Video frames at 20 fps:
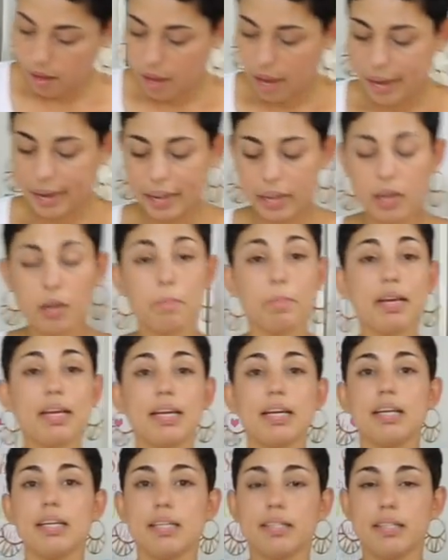I can
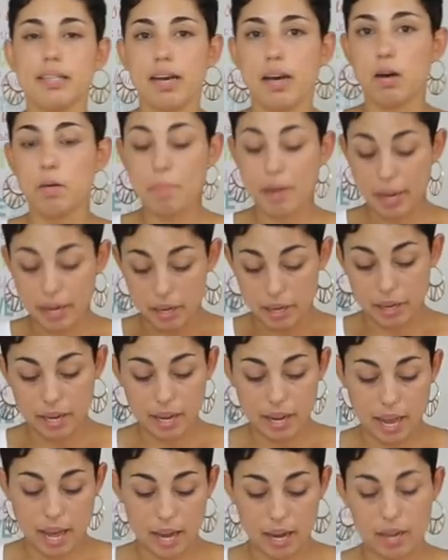immediately tell by
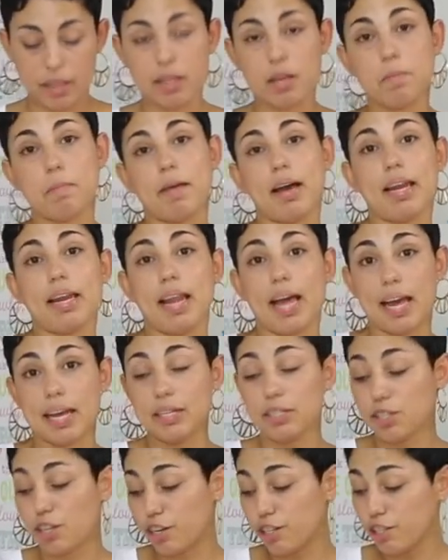looking at it that my
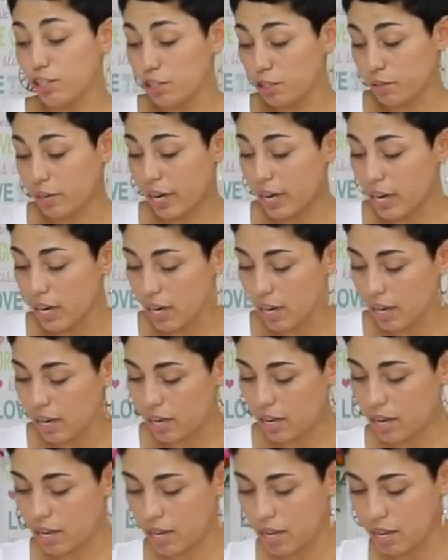lines are straight
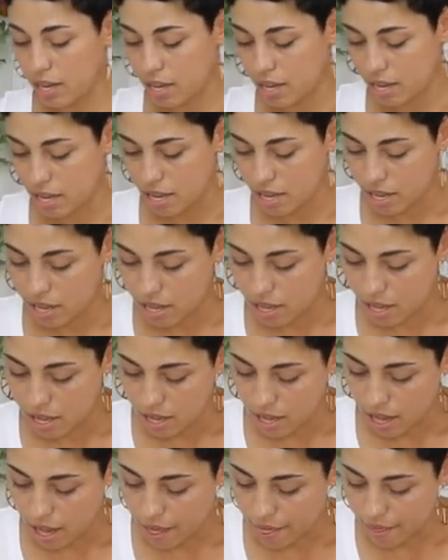
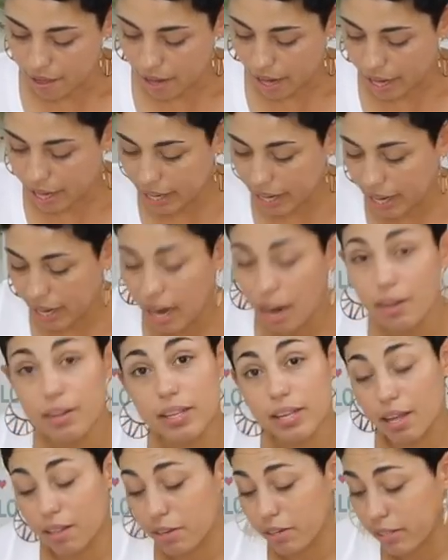and then I cut out
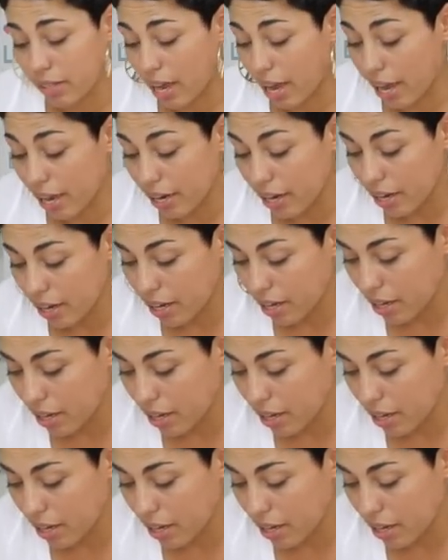the other side.